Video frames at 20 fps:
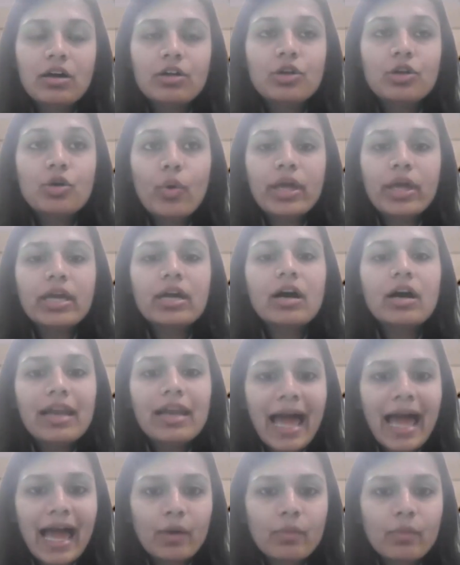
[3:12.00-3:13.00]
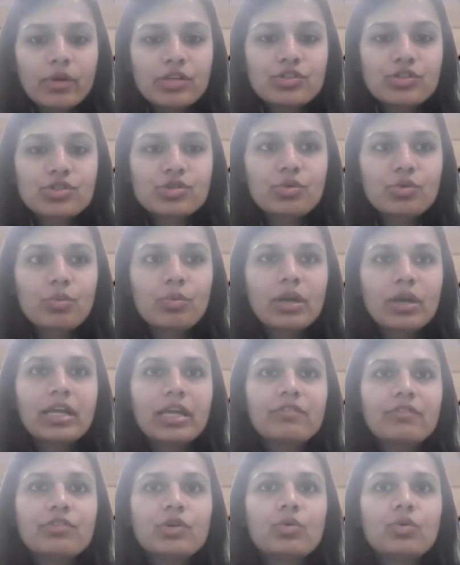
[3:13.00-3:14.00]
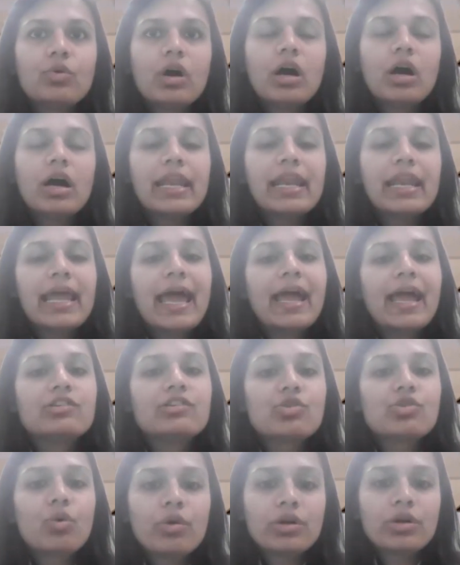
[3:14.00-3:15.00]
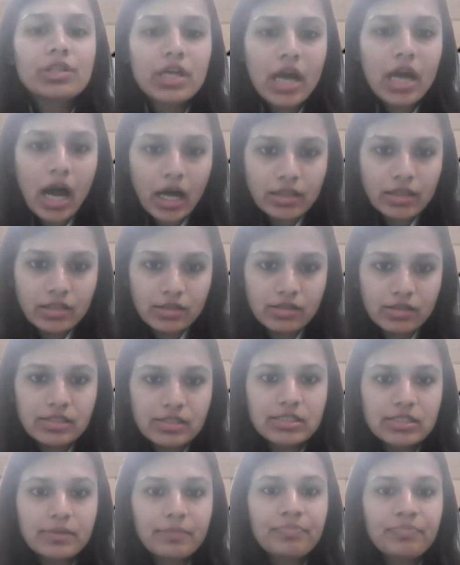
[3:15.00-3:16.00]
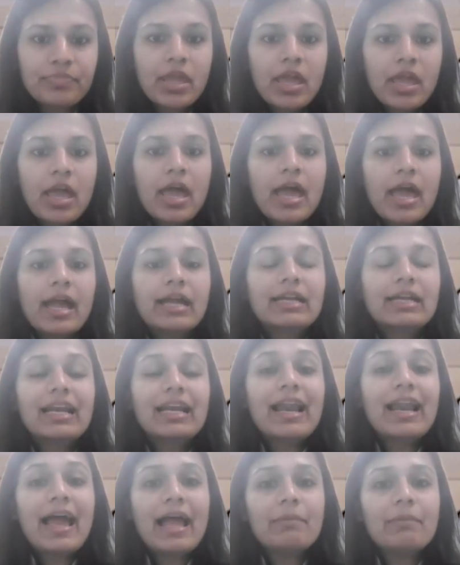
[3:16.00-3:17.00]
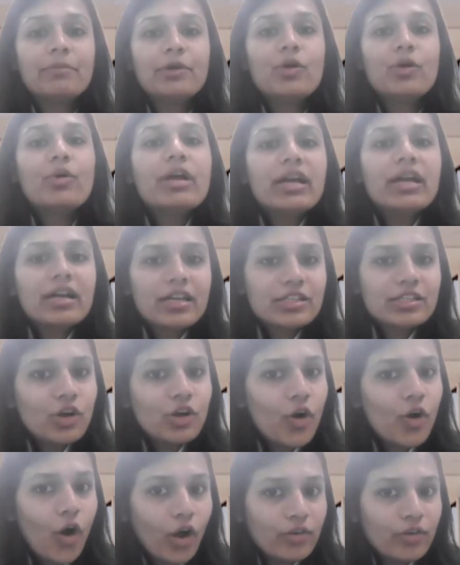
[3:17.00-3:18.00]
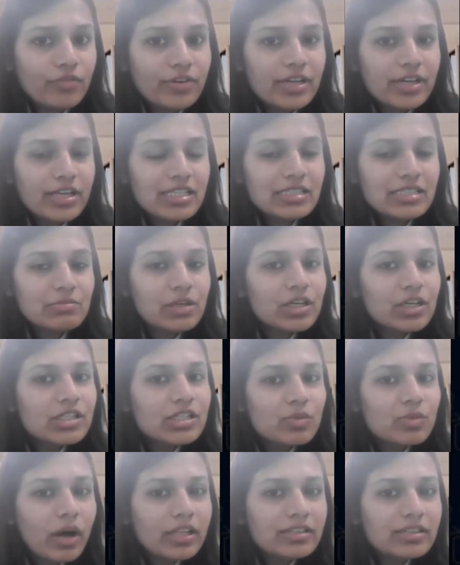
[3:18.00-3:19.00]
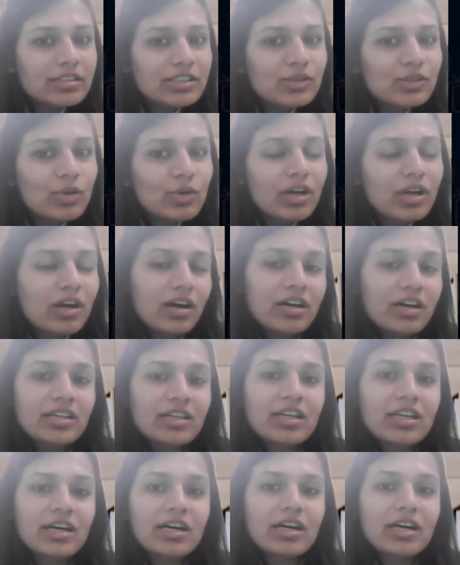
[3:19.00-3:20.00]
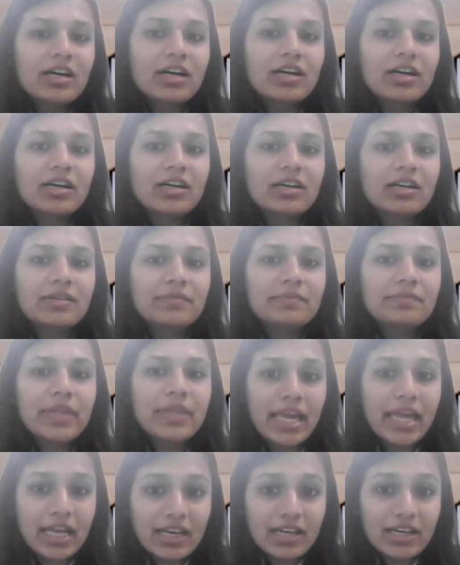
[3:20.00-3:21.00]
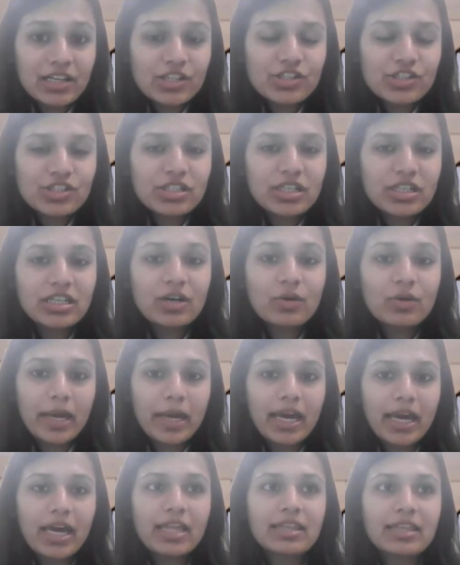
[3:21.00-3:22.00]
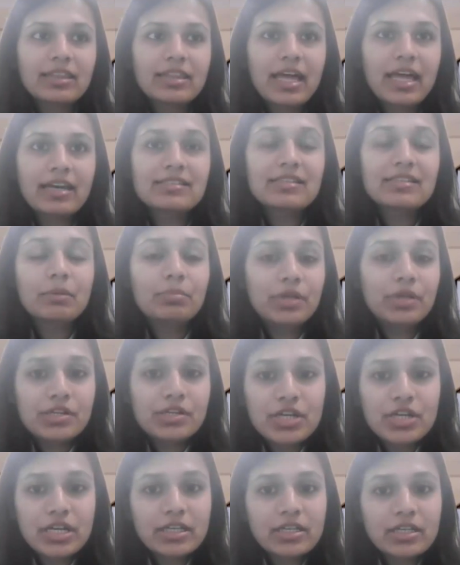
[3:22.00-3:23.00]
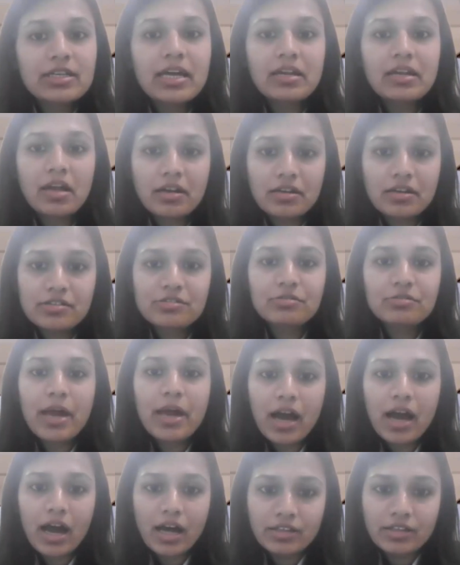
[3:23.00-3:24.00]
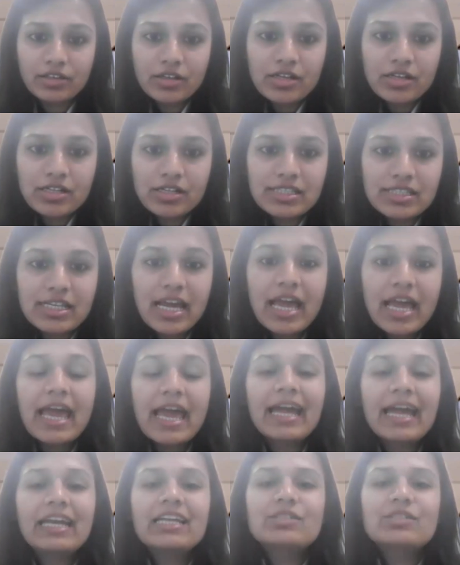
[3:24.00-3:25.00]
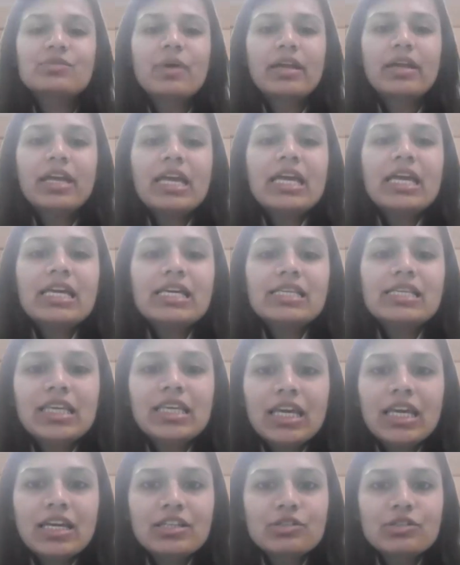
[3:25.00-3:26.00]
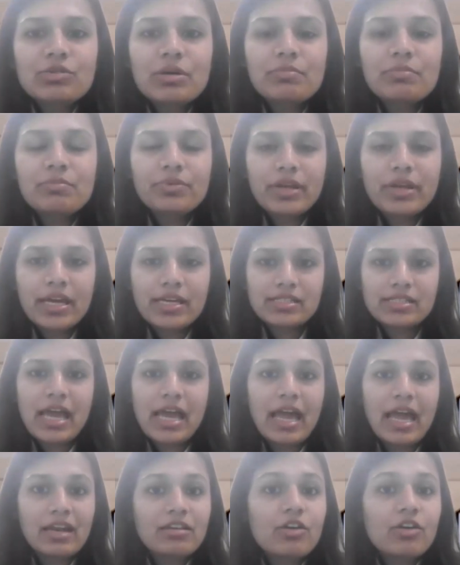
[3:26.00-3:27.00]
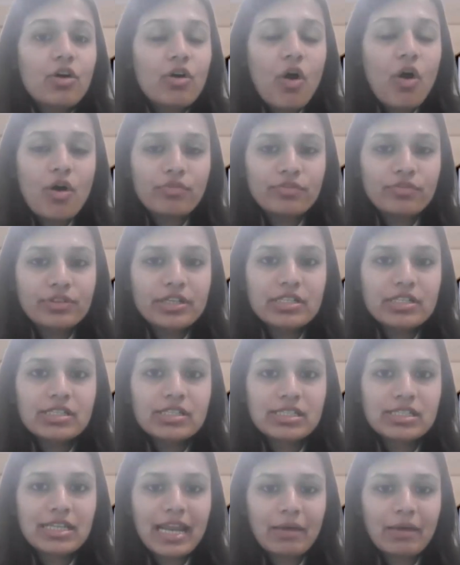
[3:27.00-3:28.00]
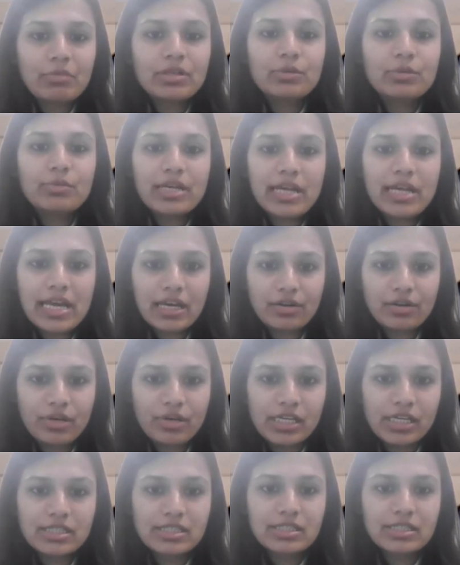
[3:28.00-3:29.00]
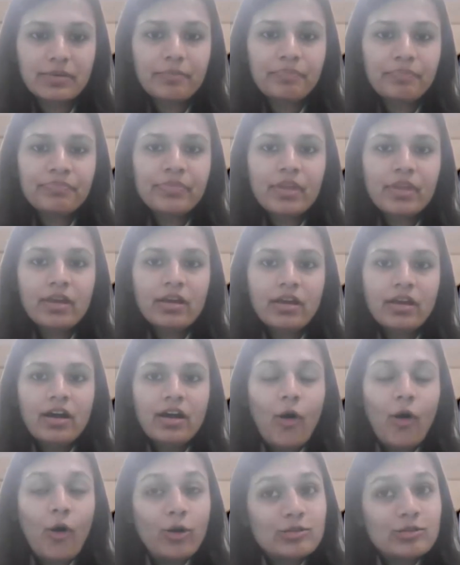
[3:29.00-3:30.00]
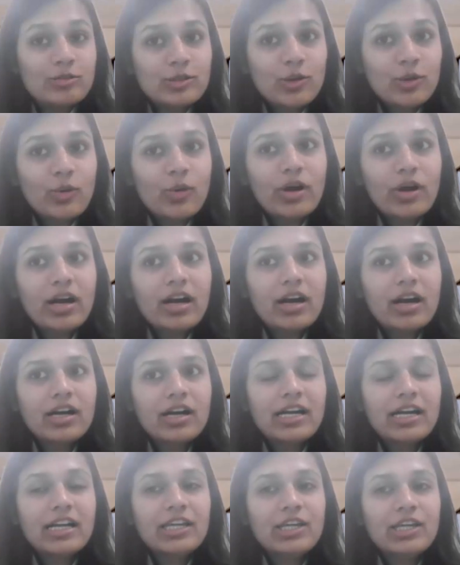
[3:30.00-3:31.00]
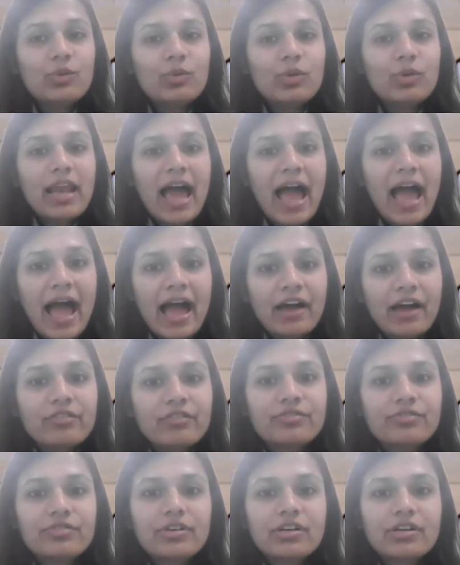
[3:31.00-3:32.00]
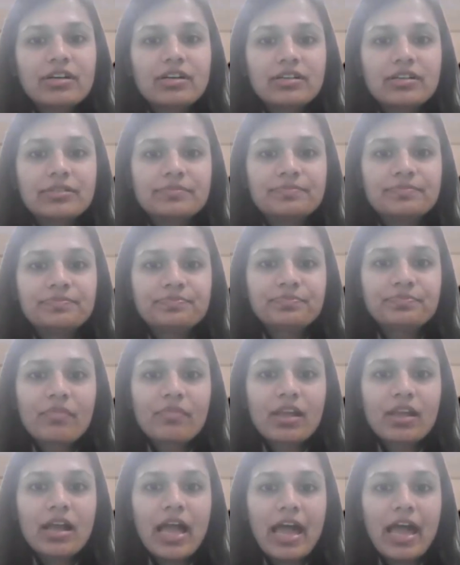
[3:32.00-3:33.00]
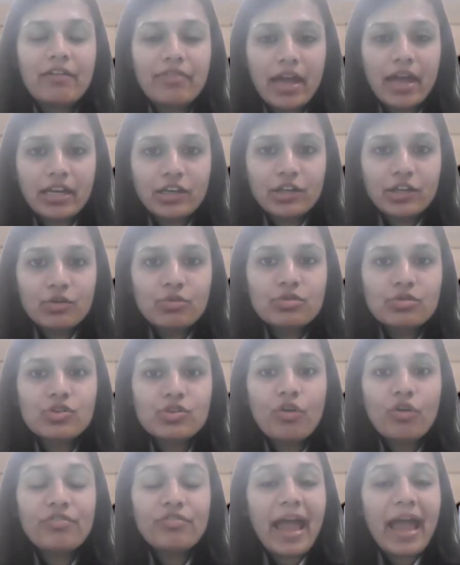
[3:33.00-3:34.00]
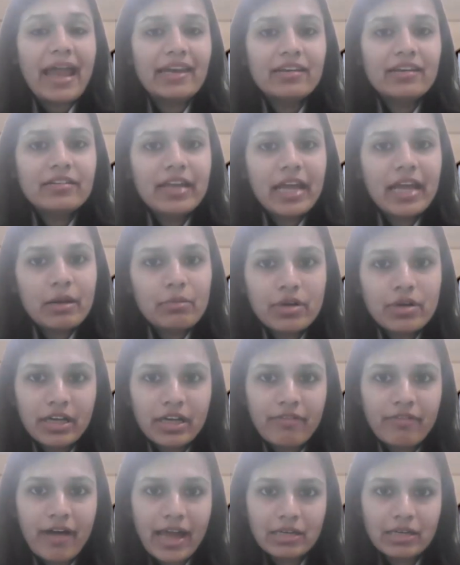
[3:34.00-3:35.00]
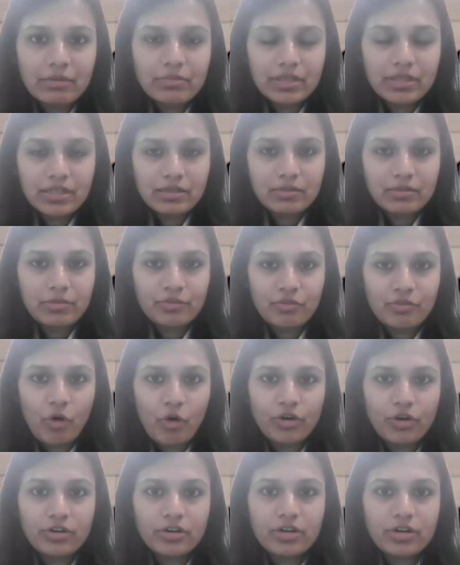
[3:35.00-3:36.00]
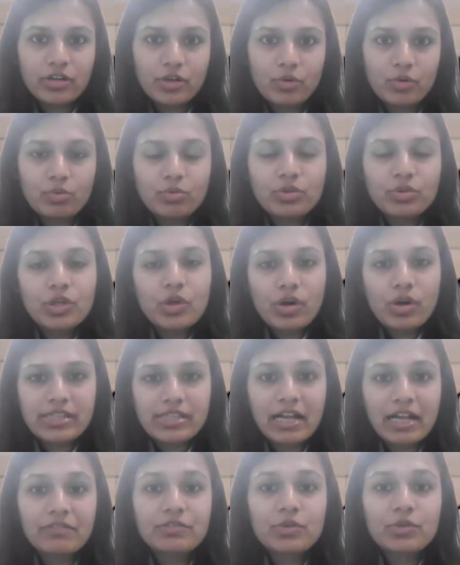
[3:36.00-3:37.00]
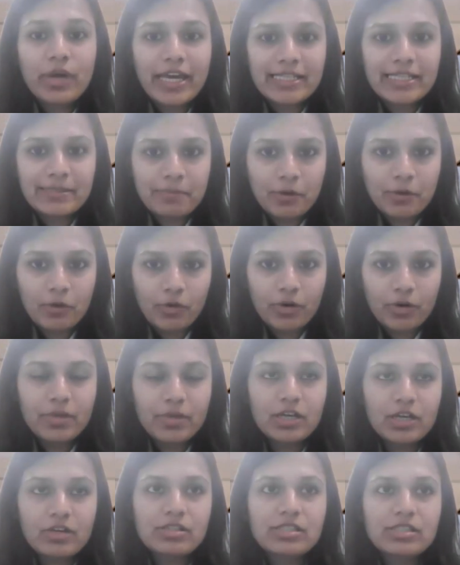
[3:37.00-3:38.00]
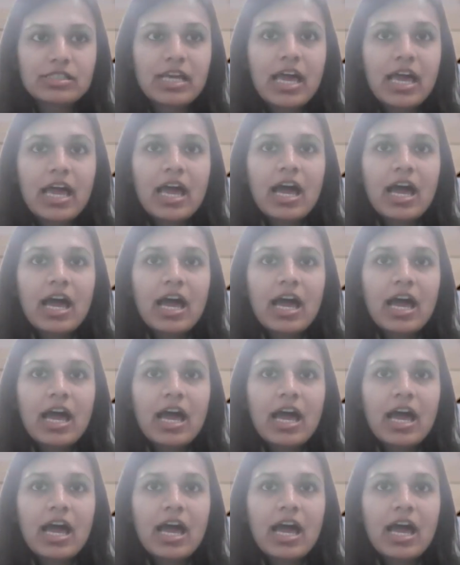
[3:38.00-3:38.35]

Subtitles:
knowing a language will give you an edge over the others. It'll help you increase your confidence because once you learn English in a way that is appreciated and understood by others, it is very easy to impress and your confidence level will increase. Also, you will have avenues of entertainment available before you yourself to explore because